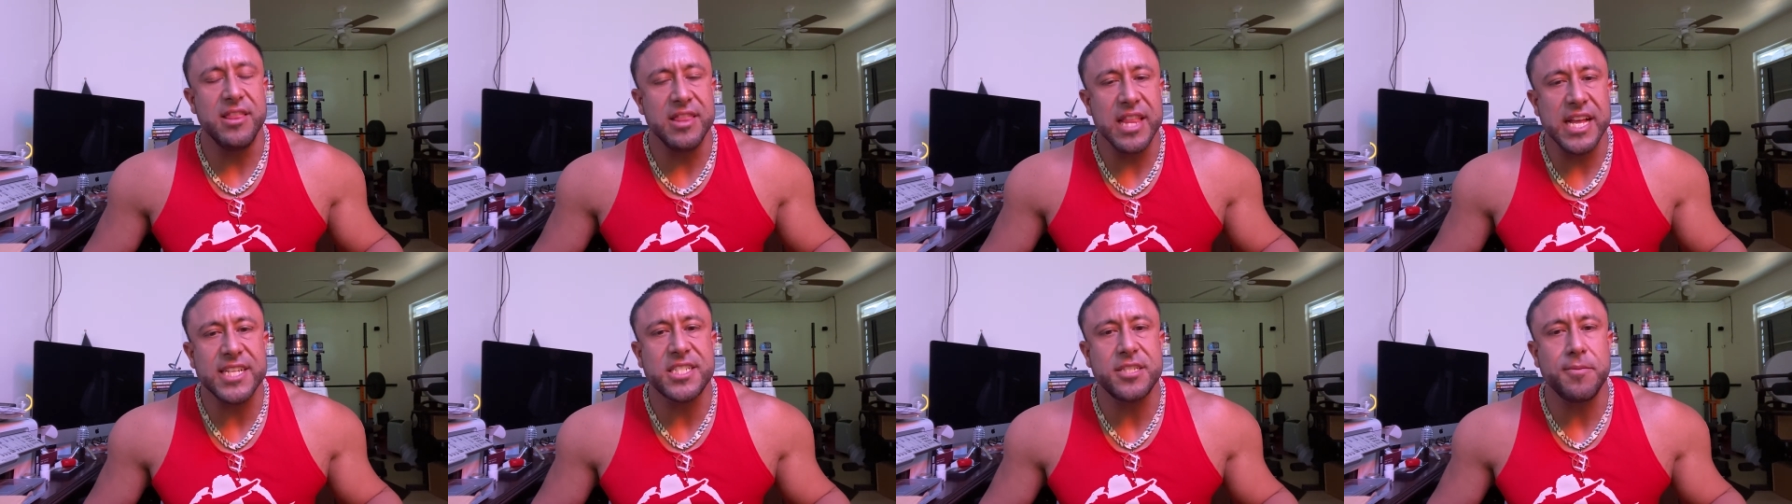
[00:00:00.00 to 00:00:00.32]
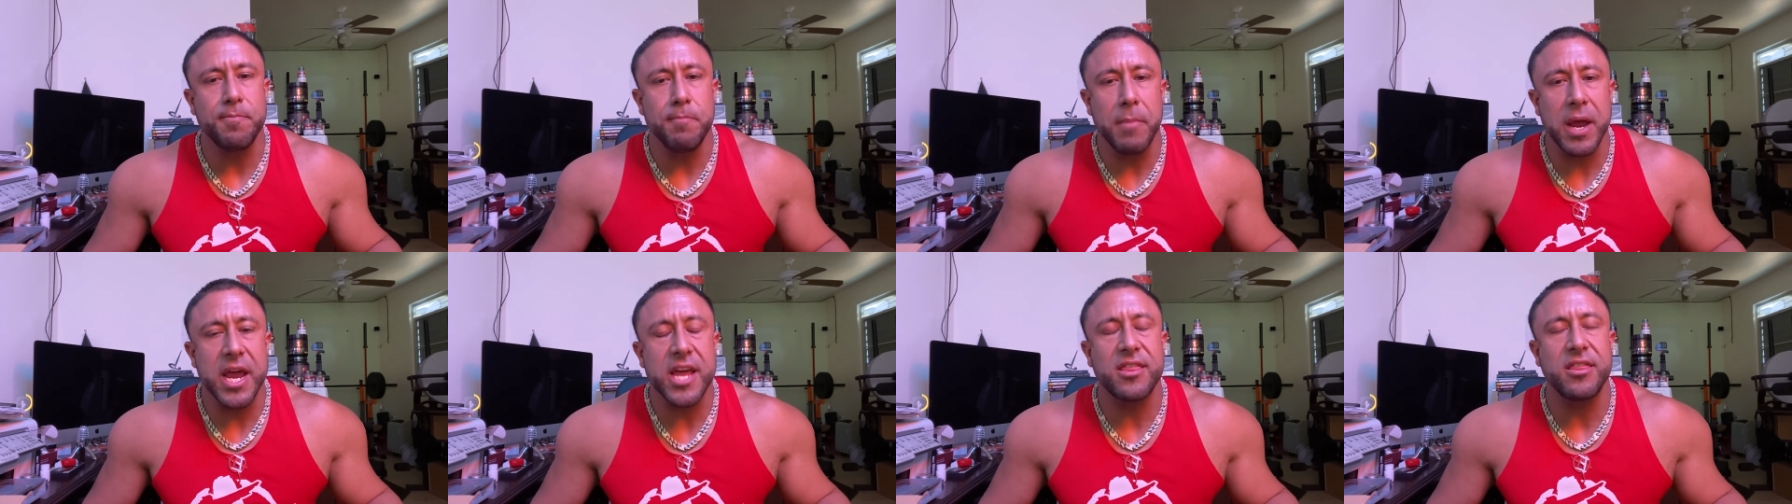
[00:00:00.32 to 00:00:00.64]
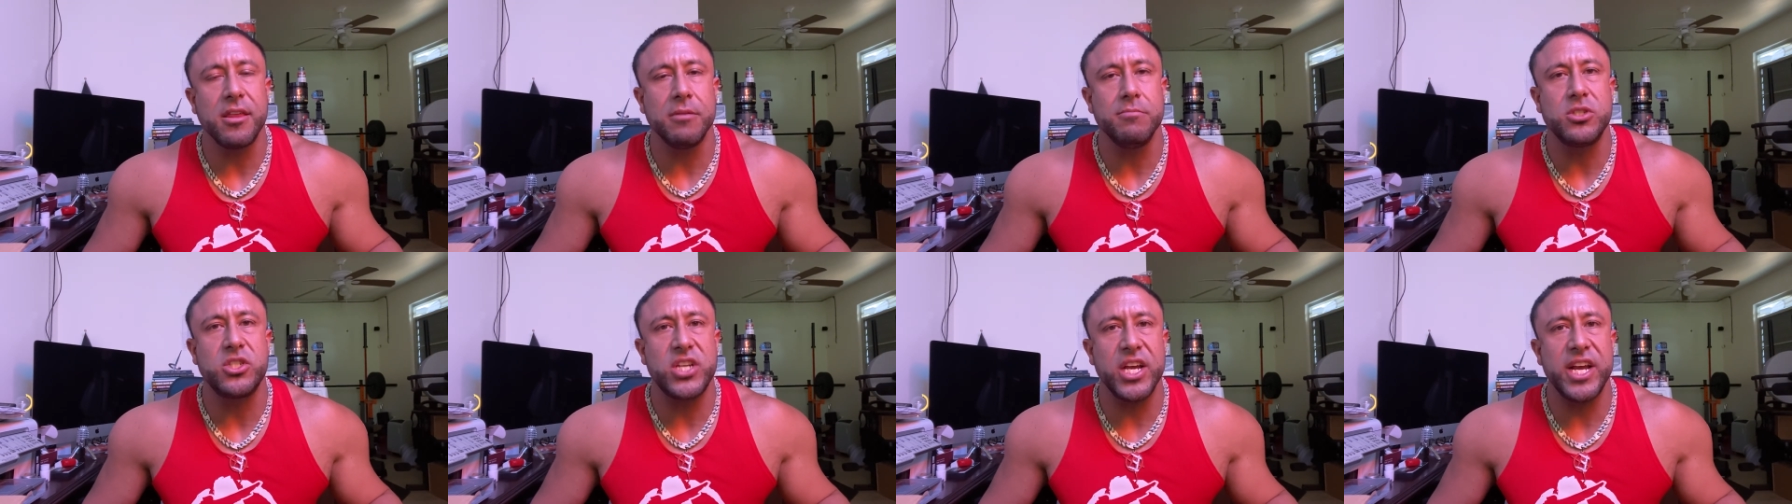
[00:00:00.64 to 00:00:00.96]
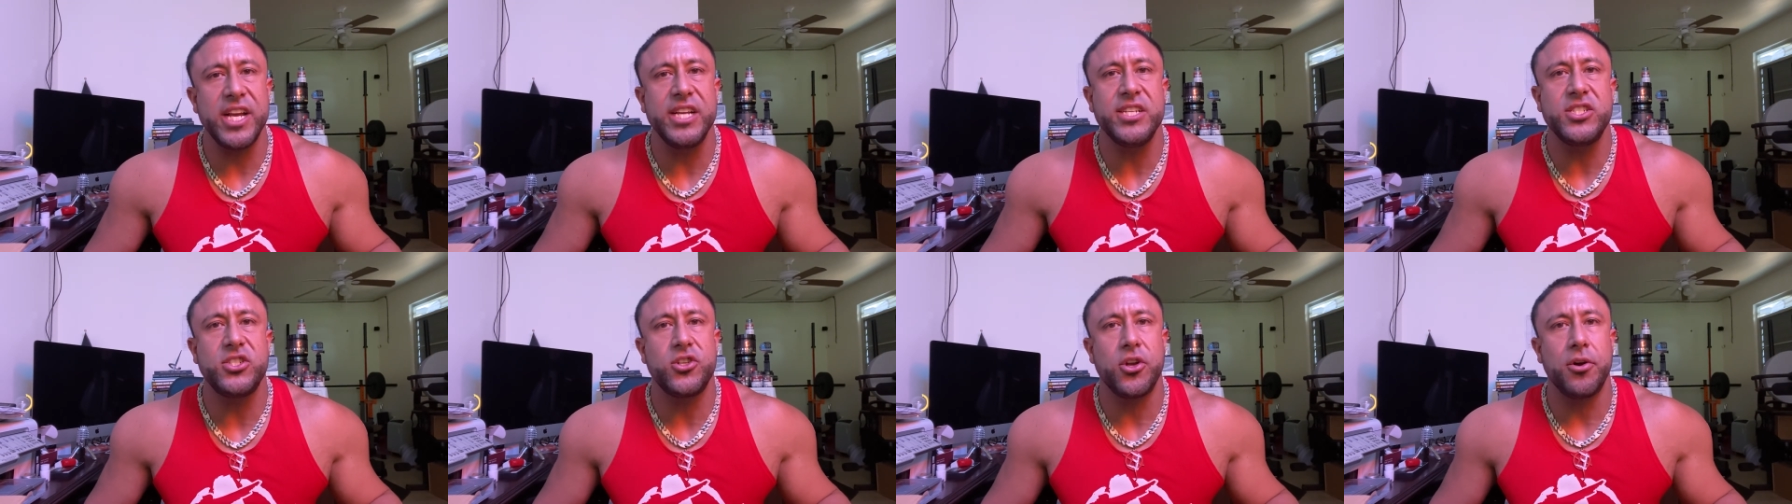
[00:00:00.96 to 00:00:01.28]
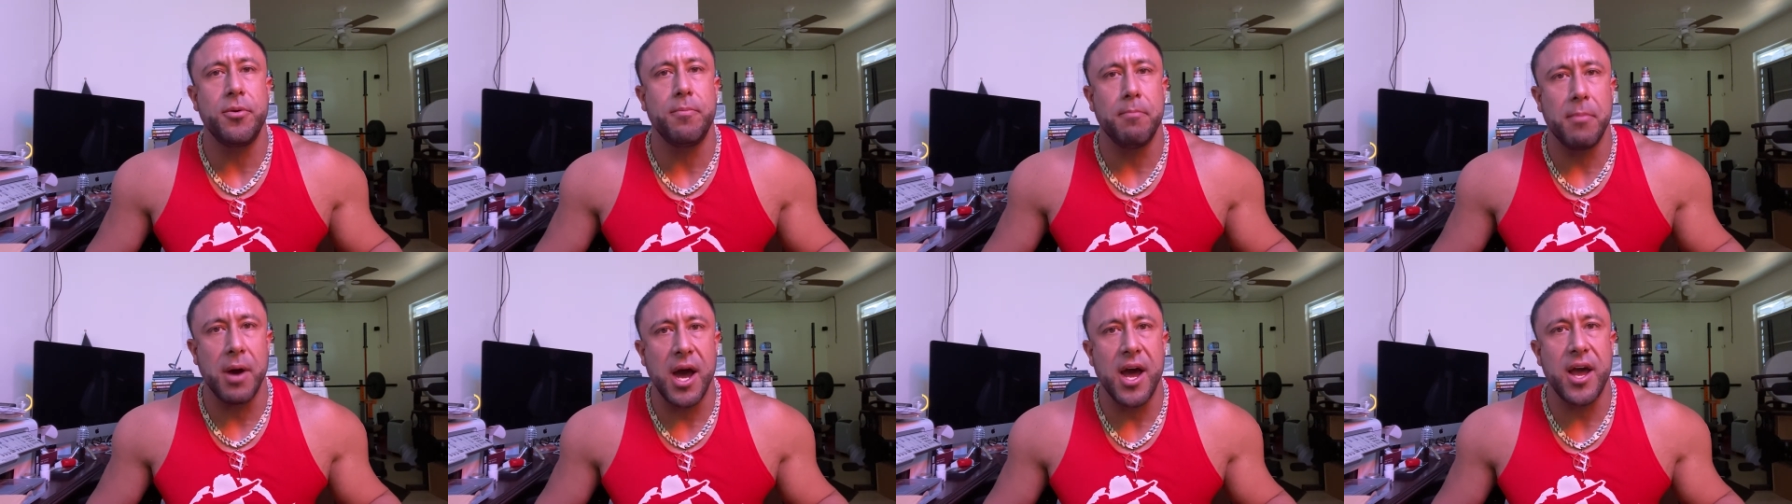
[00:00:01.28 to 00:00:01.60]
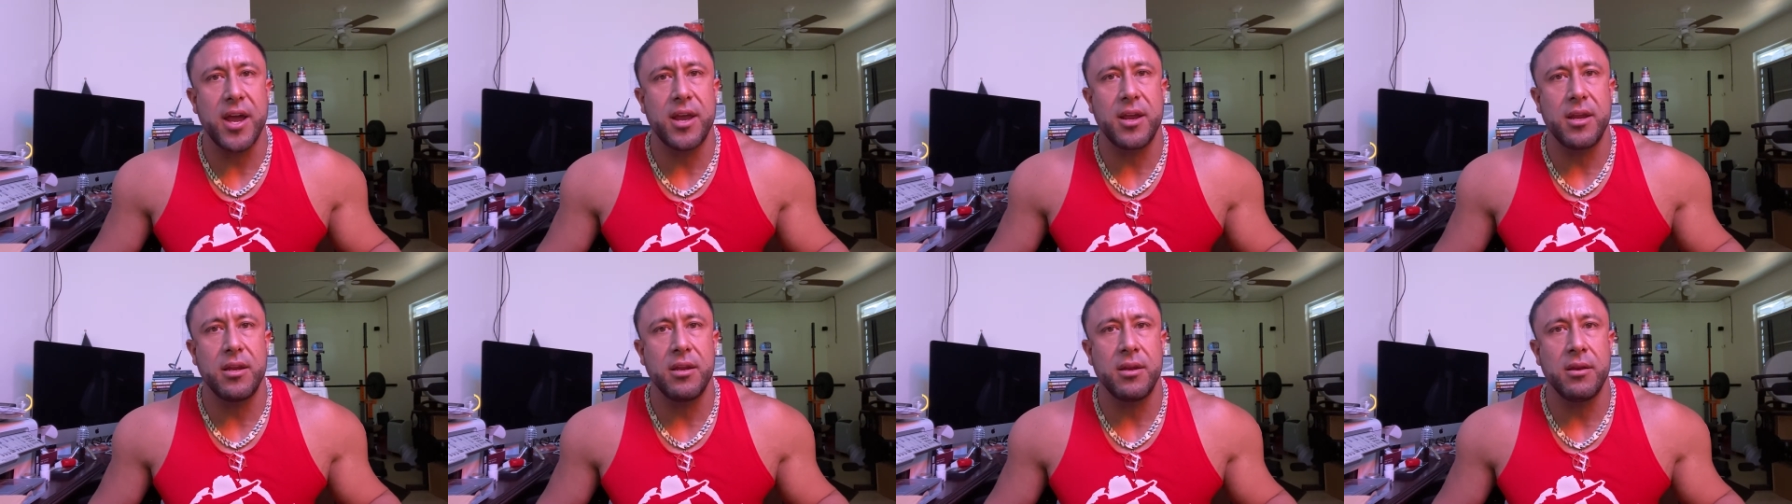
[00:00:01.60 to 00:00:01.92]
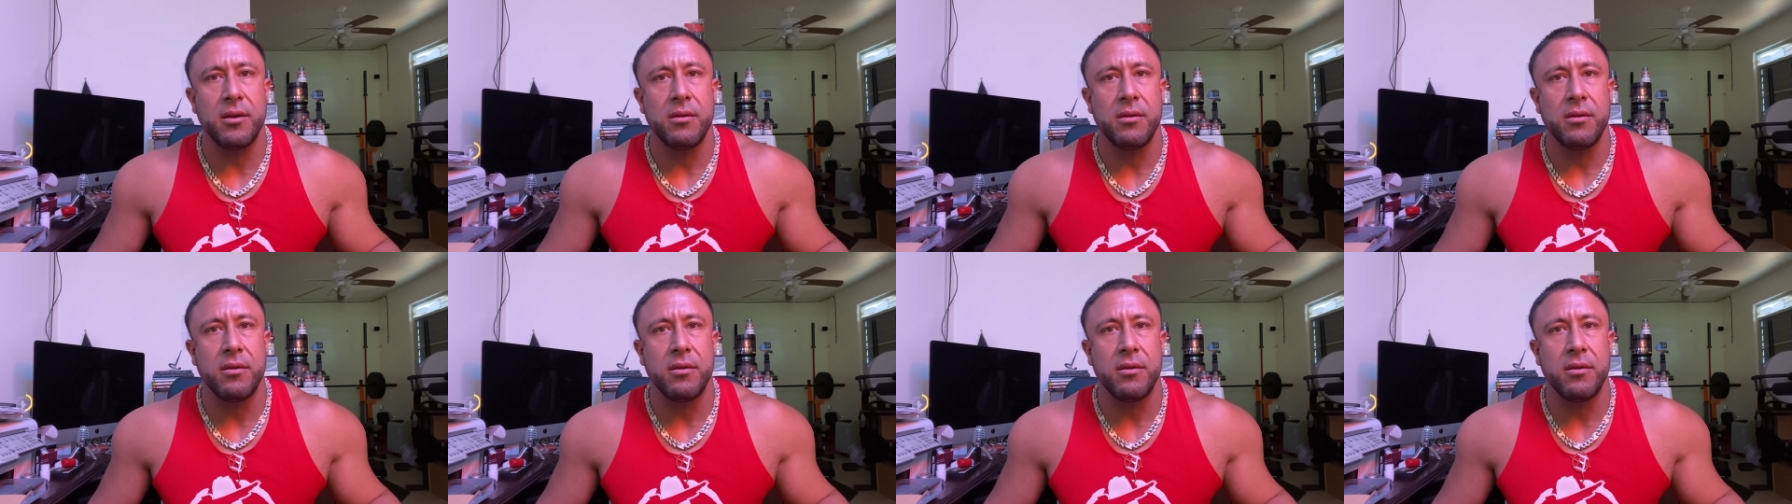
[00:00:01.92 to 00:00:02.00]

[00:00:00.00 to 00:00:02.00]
let's make them change their mind